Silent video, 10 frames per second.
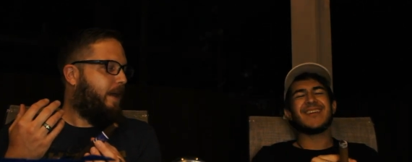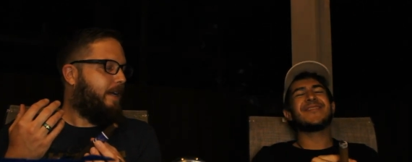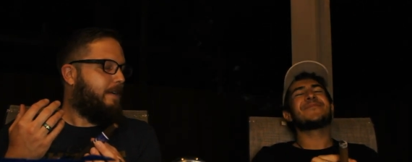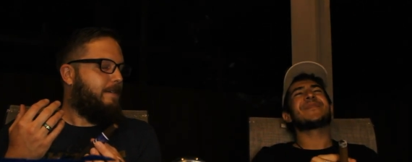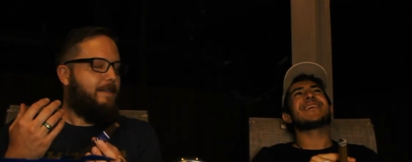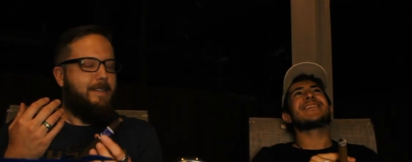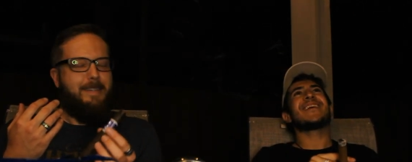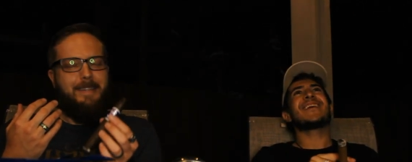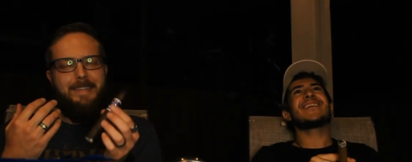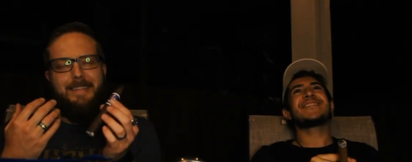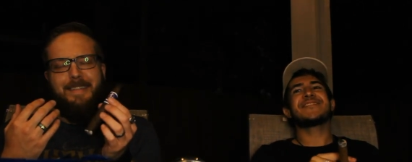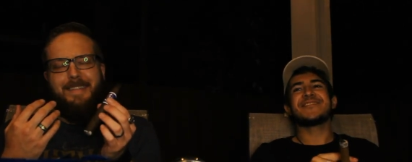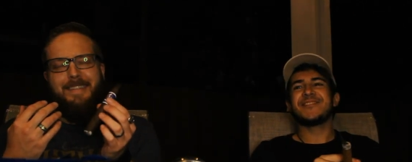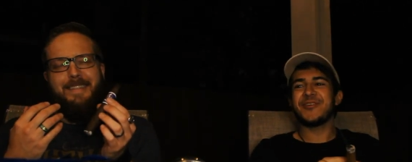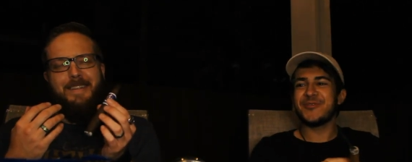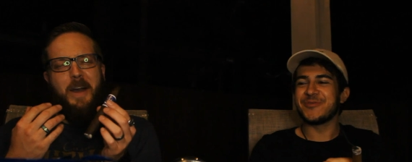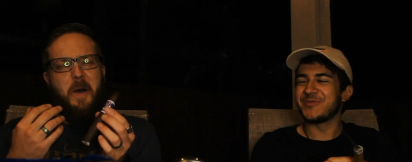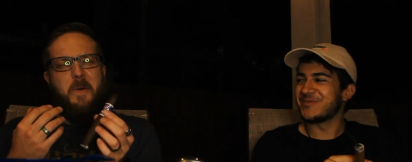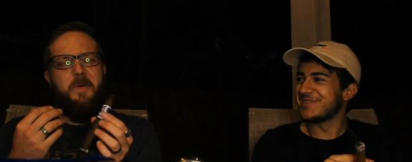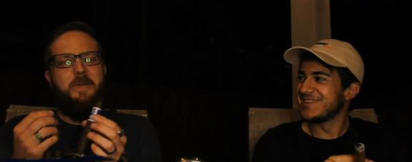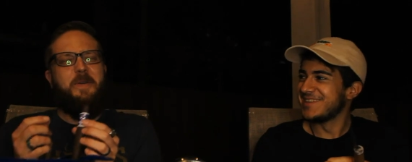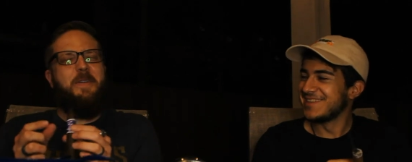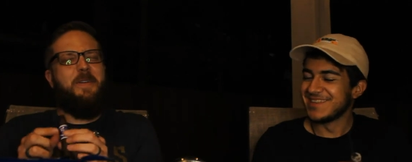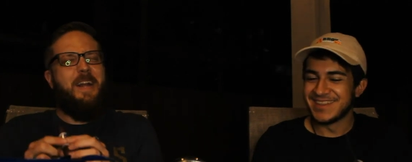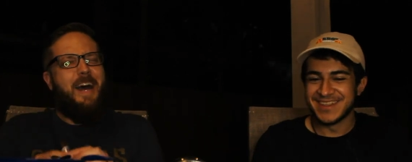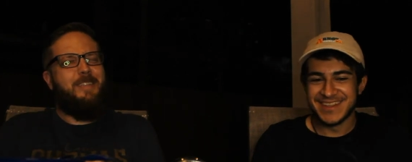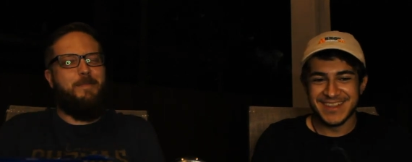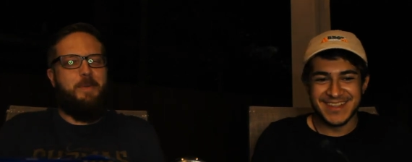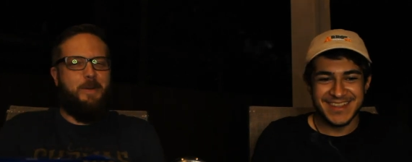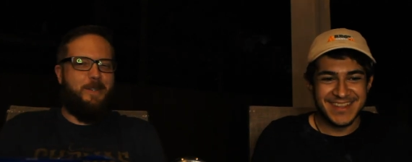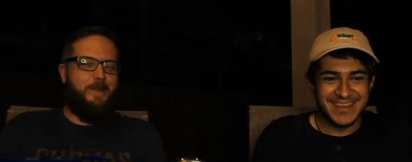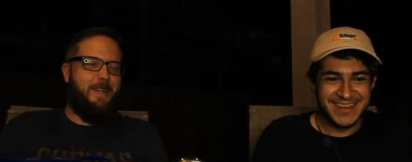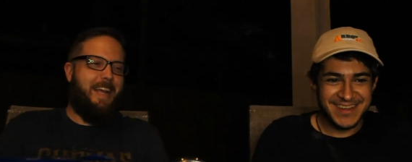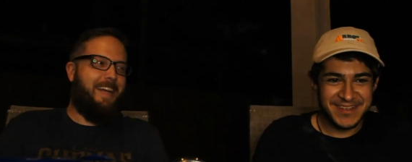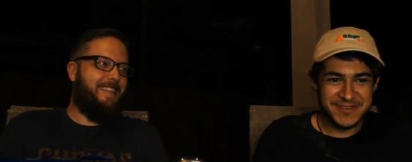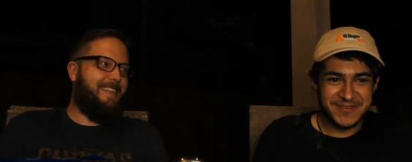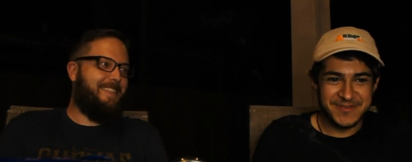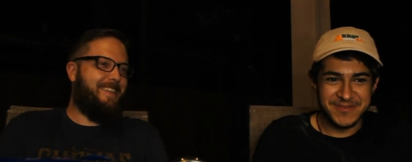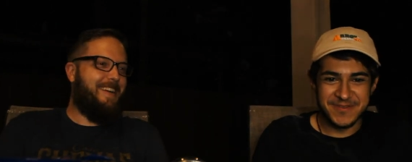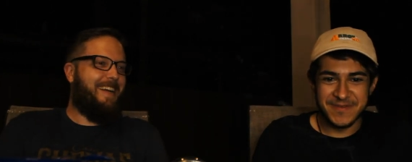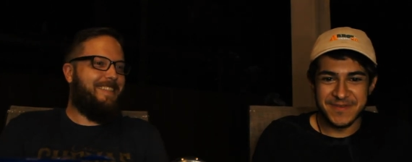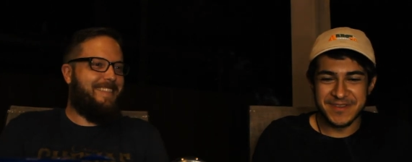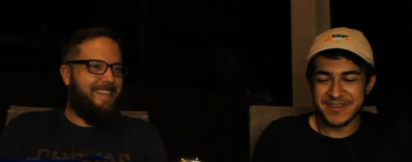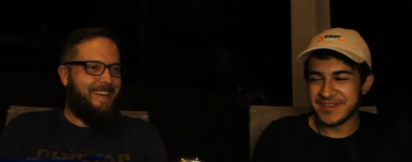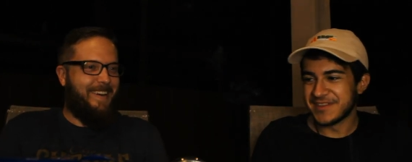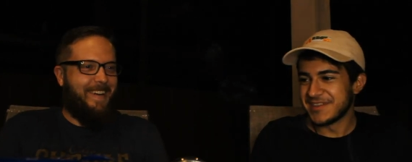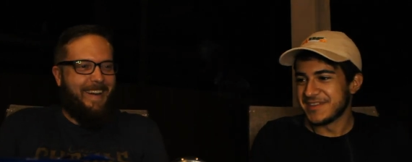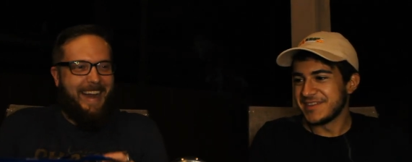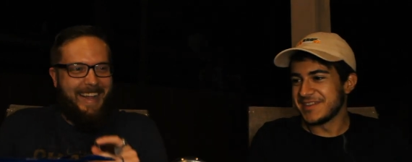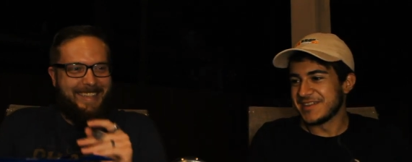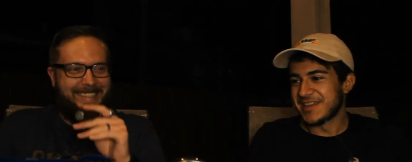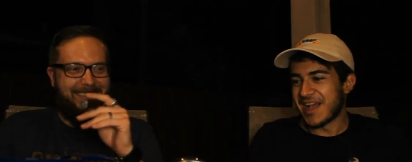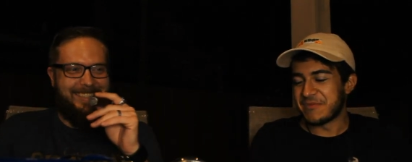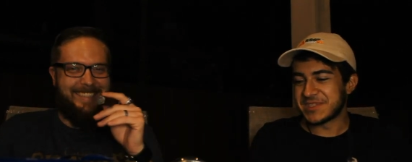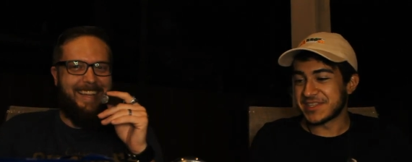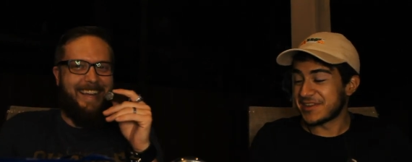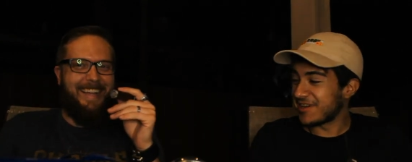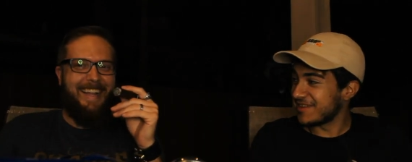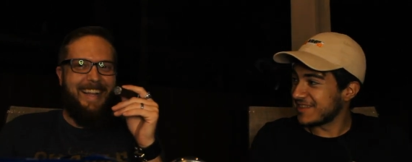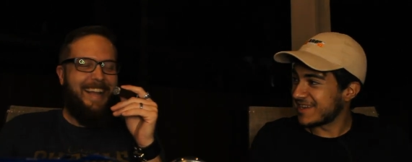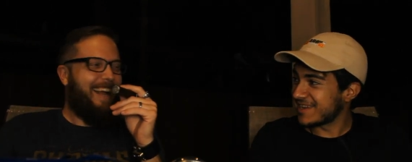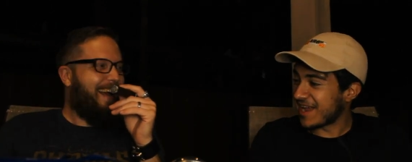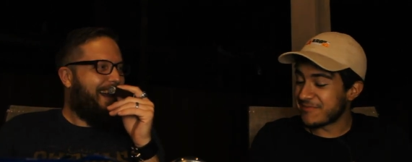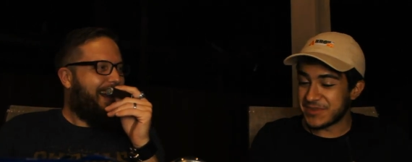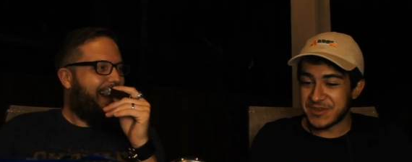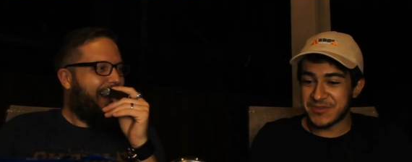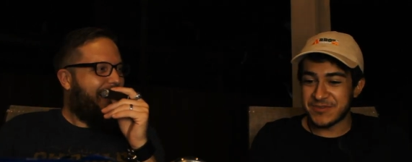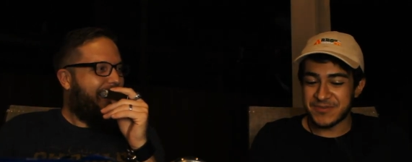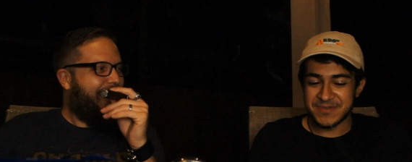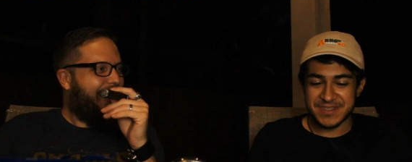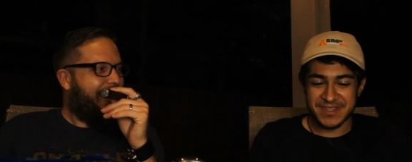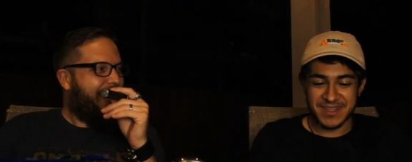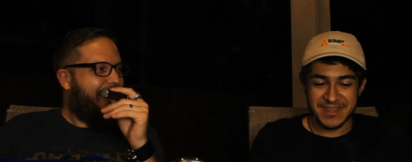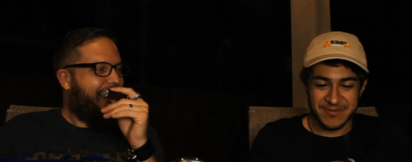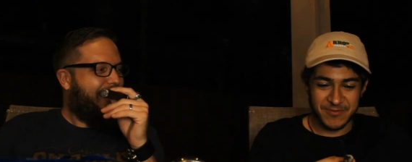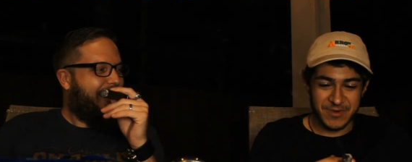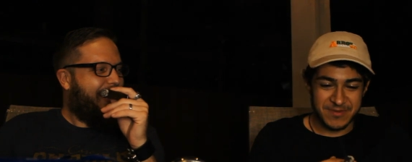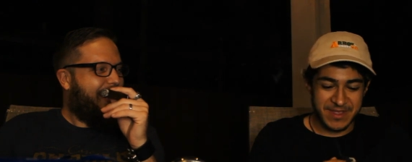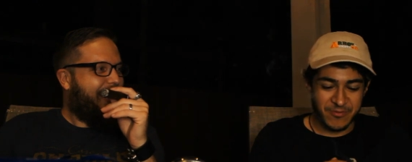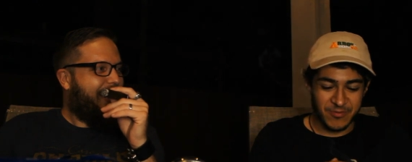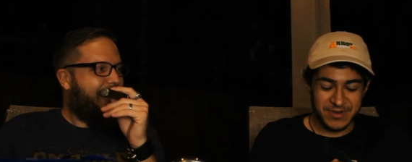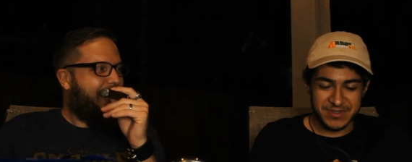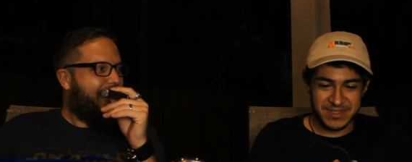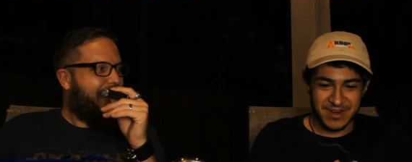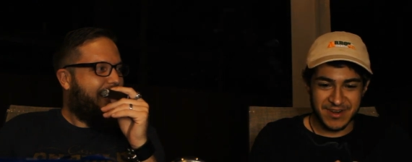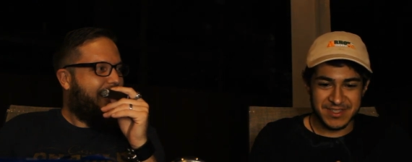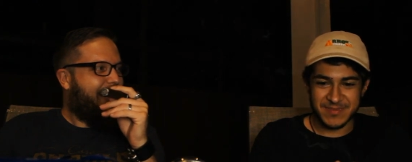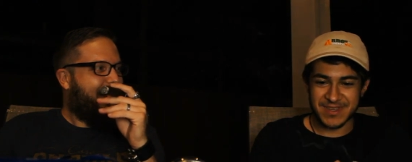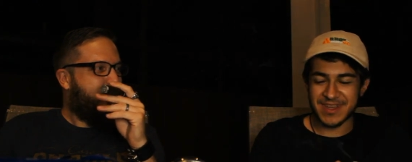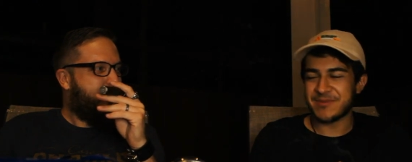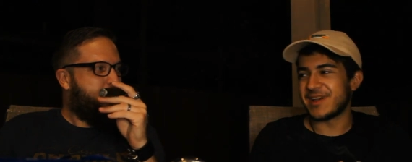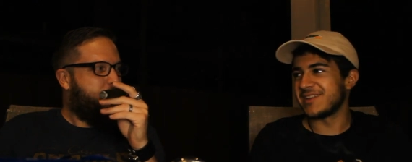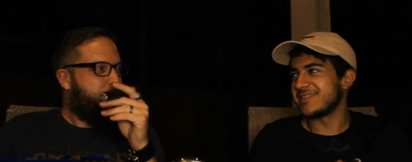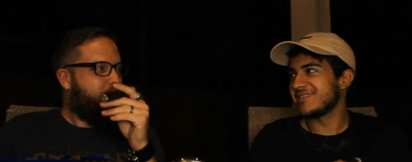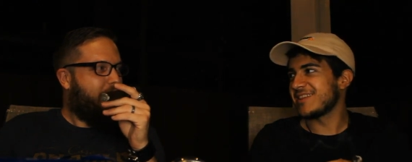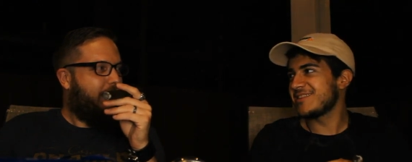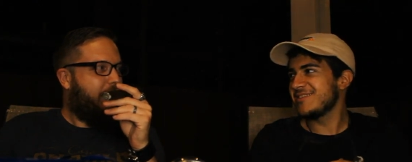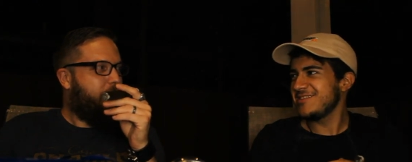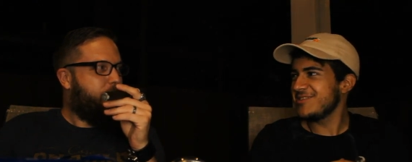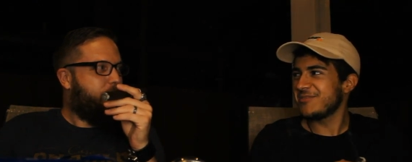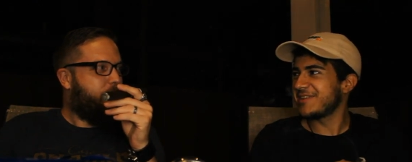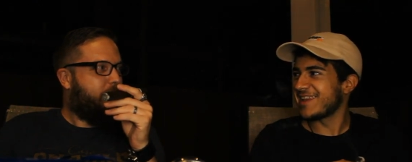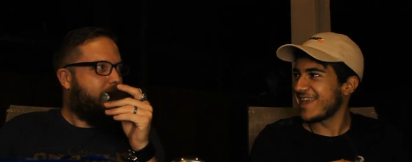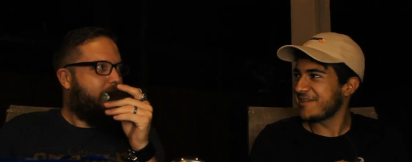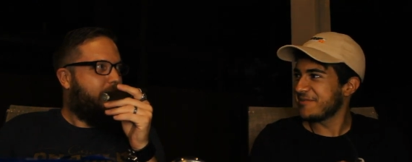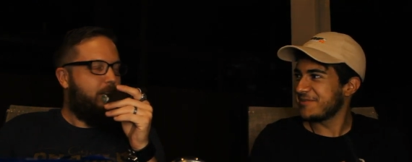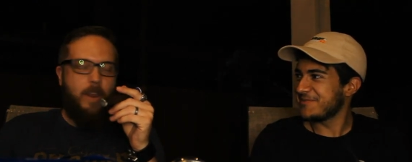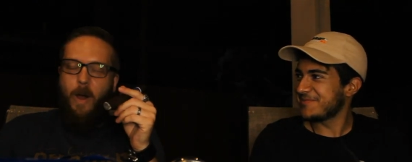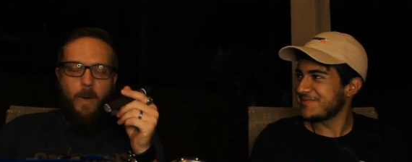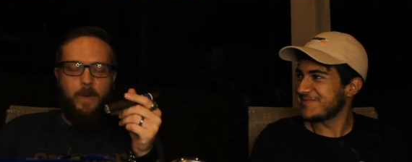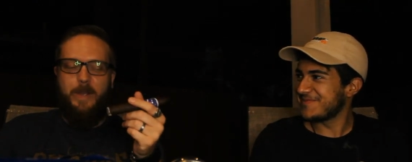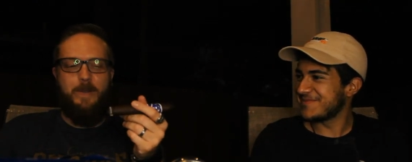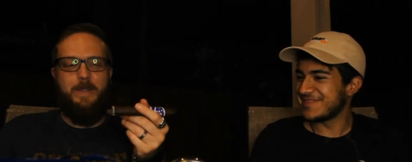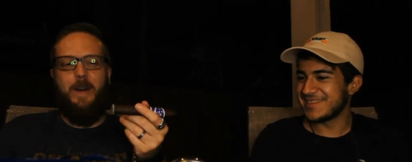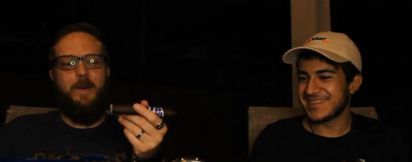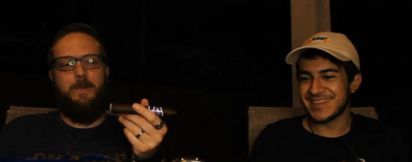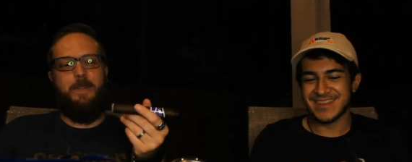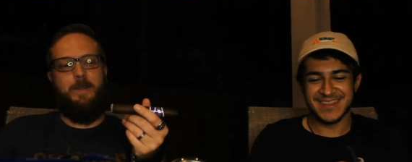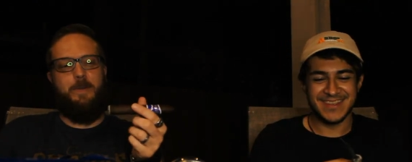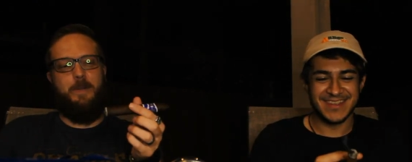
Speaker 1: I'm oh like, gosh, no. No, dude, you're not supposed to inhale no. these. They're not cigarettes. I'm a cigar.
Speaker 2: Not... Like I'm new to like re like real cigars, but come on, like you, you, don't inhale.
Speaker 1: No, you don't.